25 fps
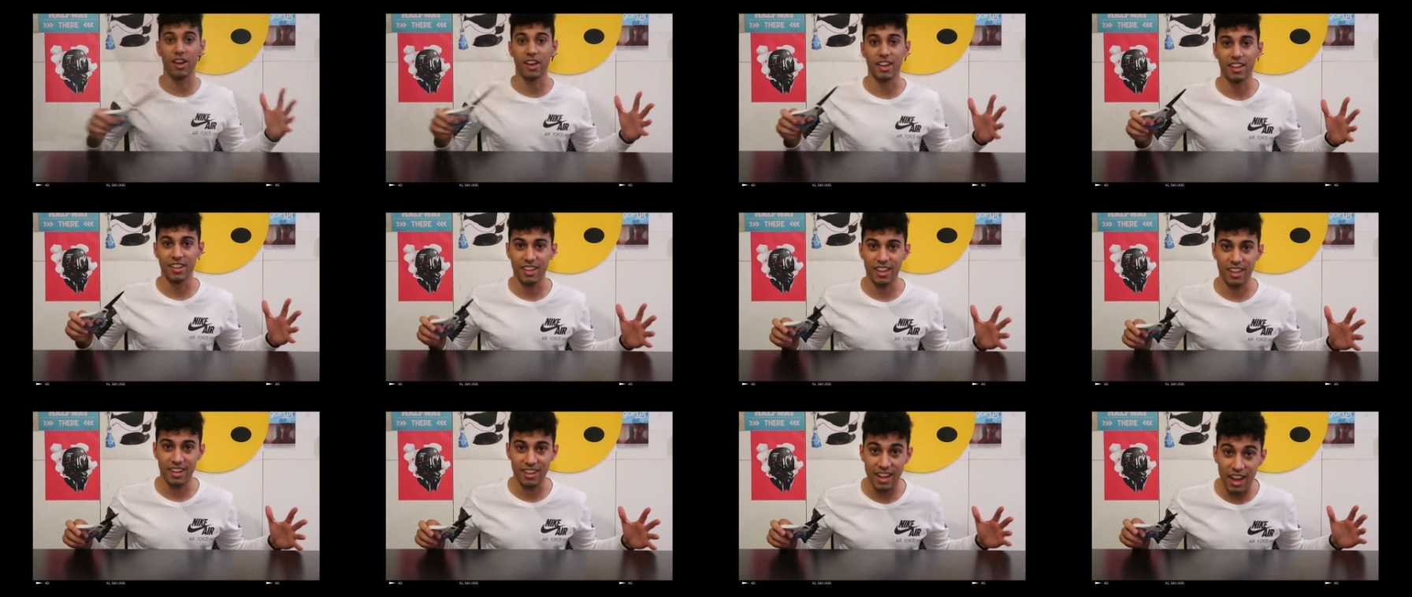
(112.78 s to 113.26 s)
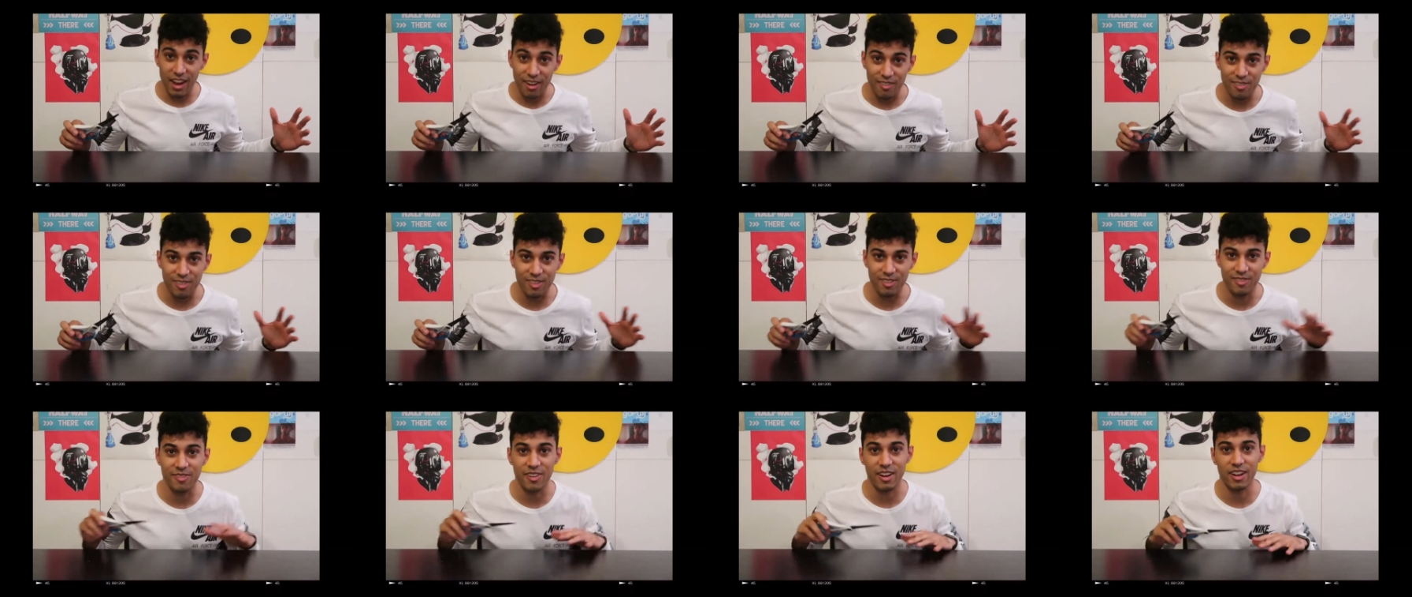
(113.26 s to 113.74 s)
right, and now
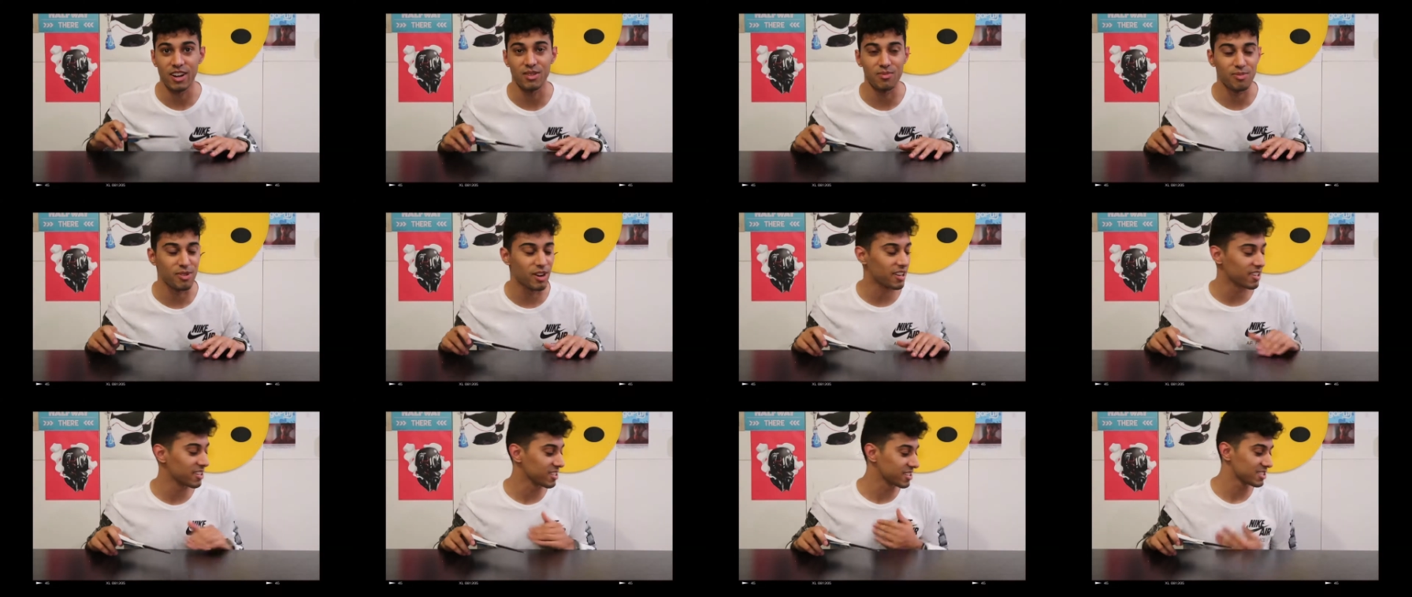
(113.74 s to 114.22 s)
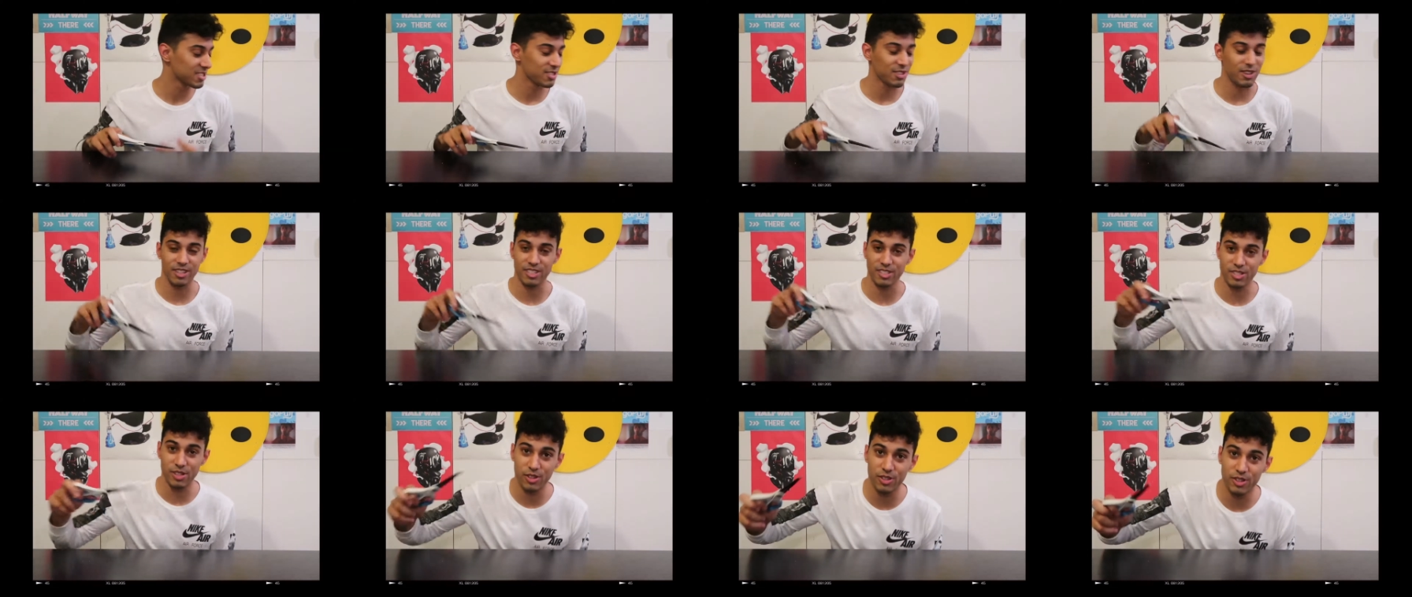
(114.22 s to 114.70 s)
for the final product.
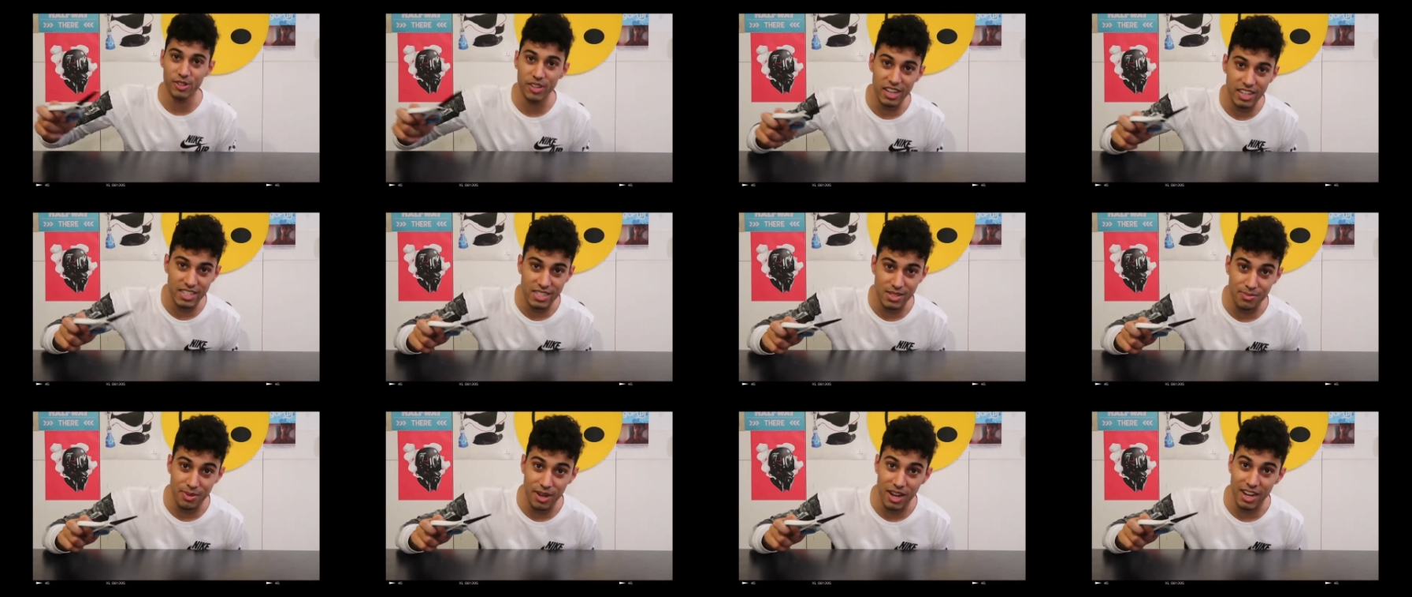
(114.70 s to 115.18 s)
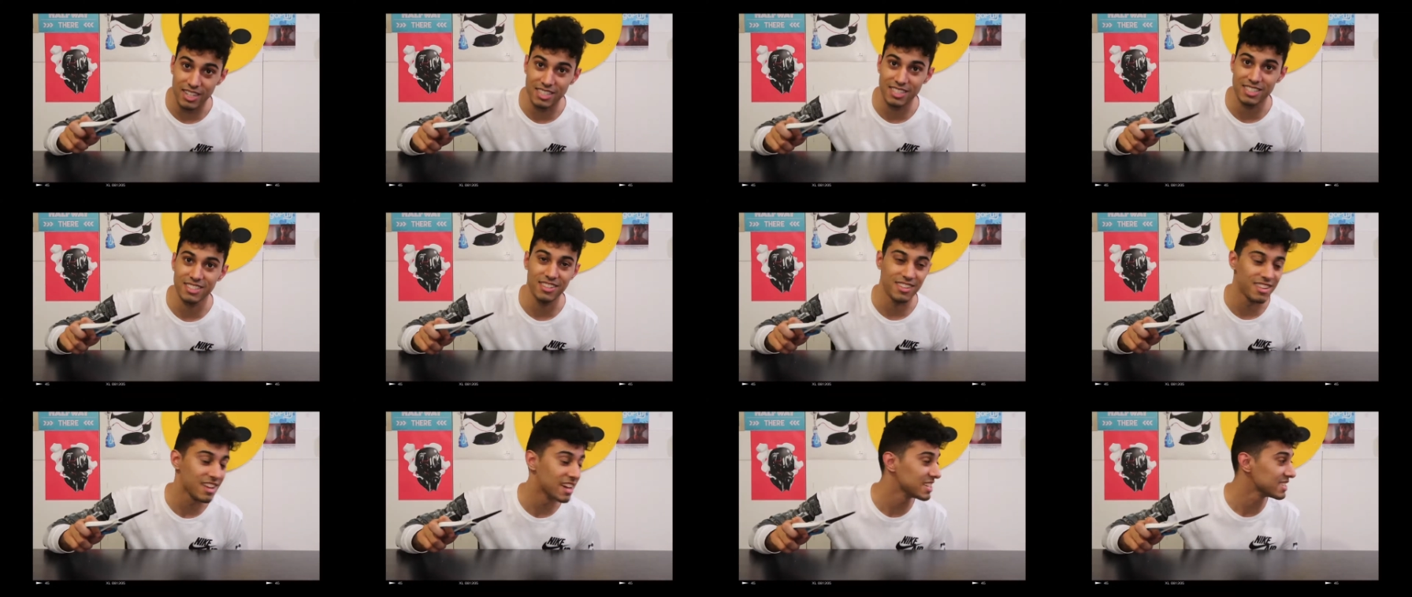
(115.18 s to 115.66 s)
So I showed you guys a box
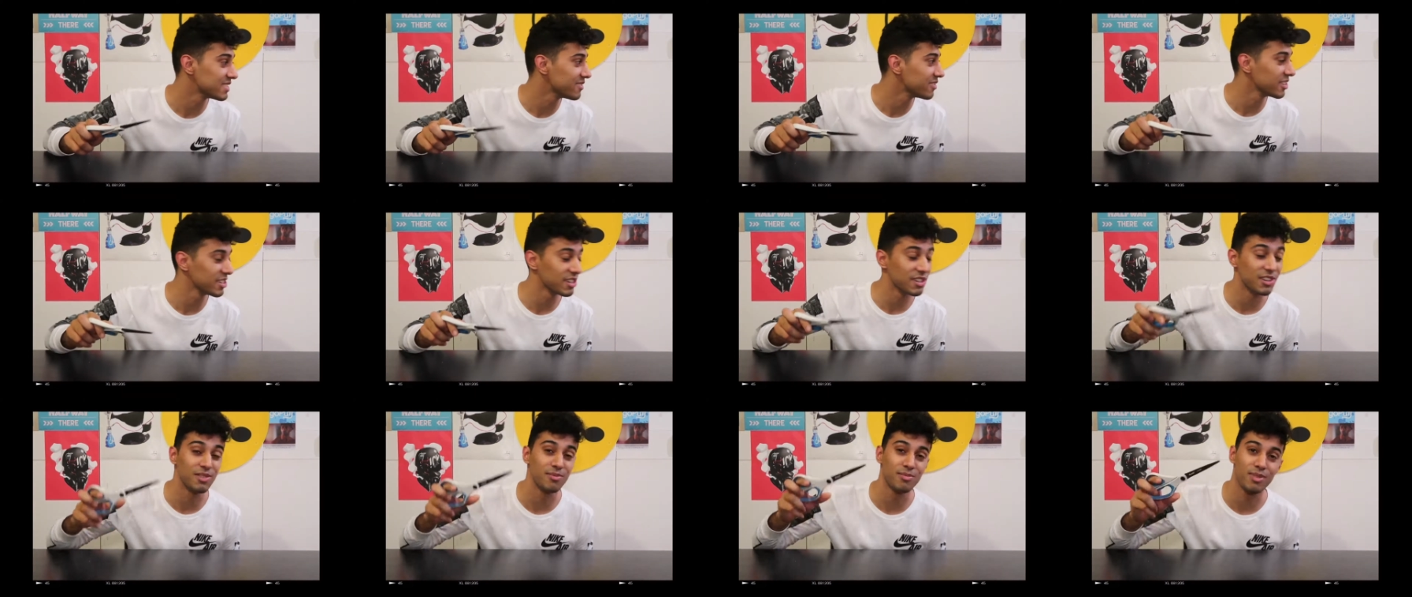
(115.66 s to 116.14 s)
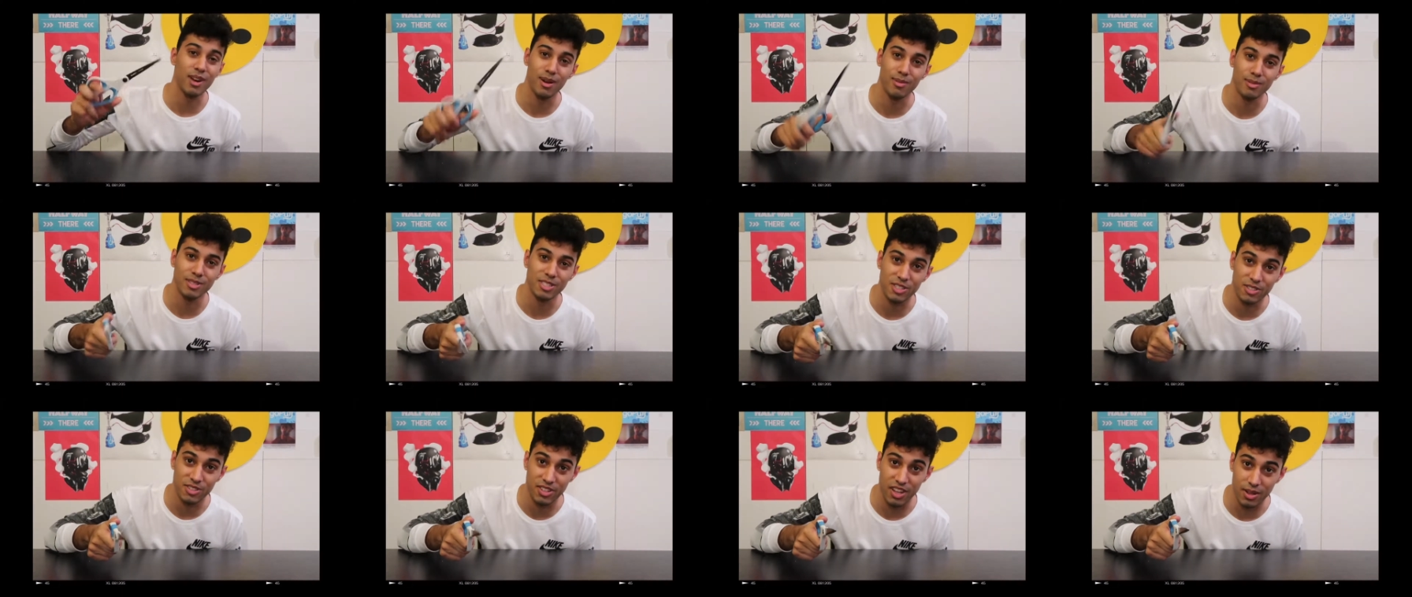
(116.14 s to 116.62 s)
in the last video and
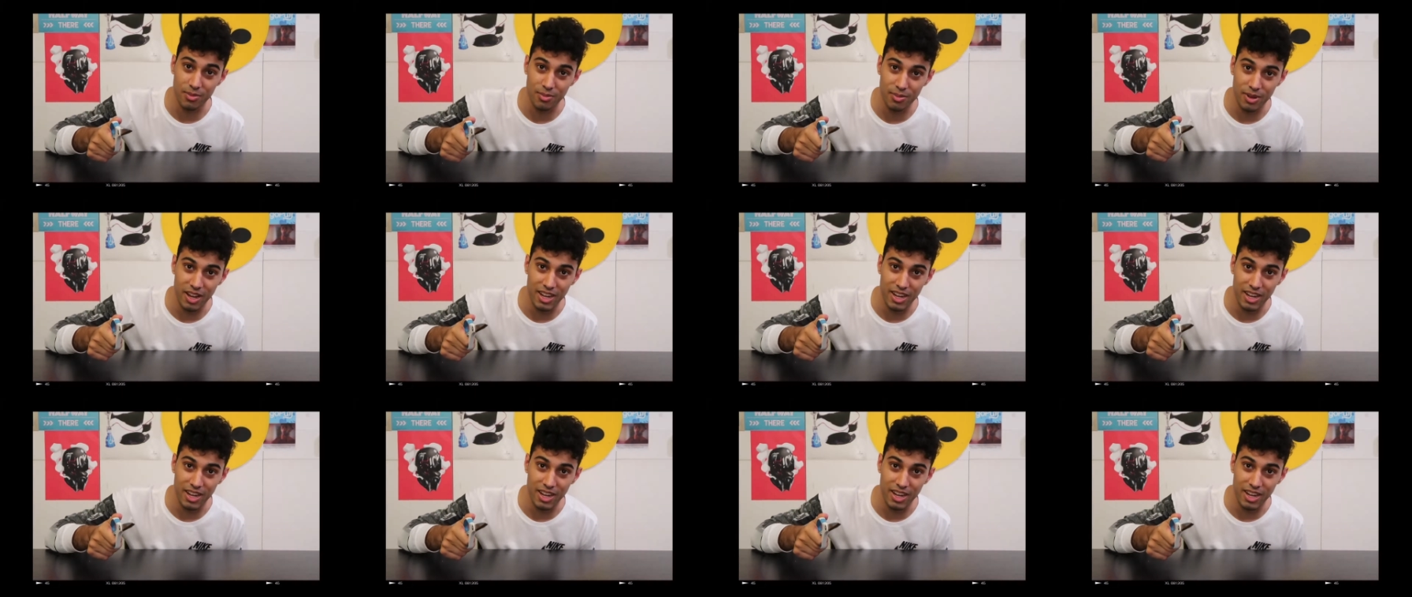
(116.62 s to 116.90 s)
promised you an